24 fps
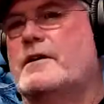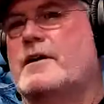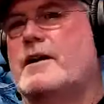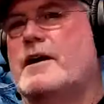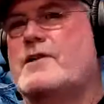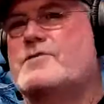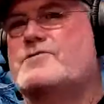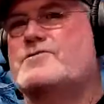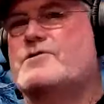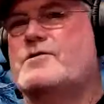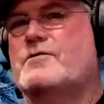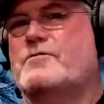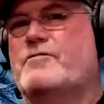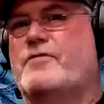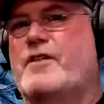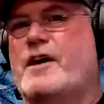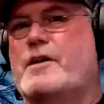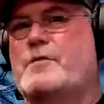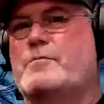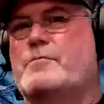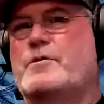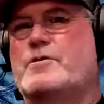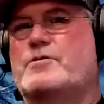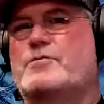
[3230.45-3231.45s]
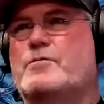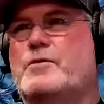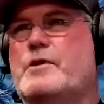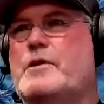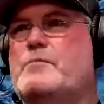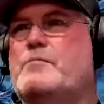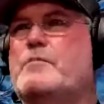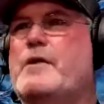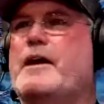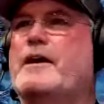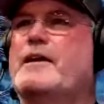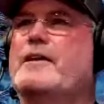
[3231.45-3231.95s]
it's the fight
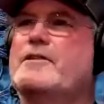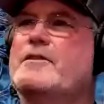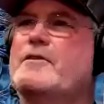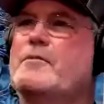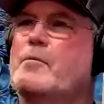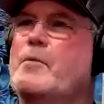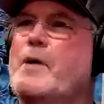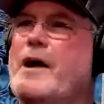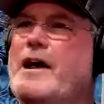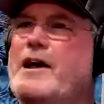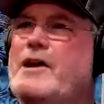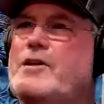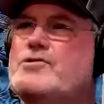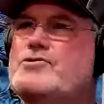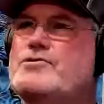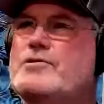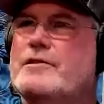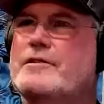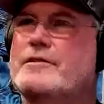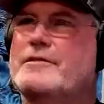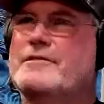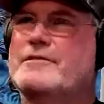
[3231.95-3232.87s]
between making the wage.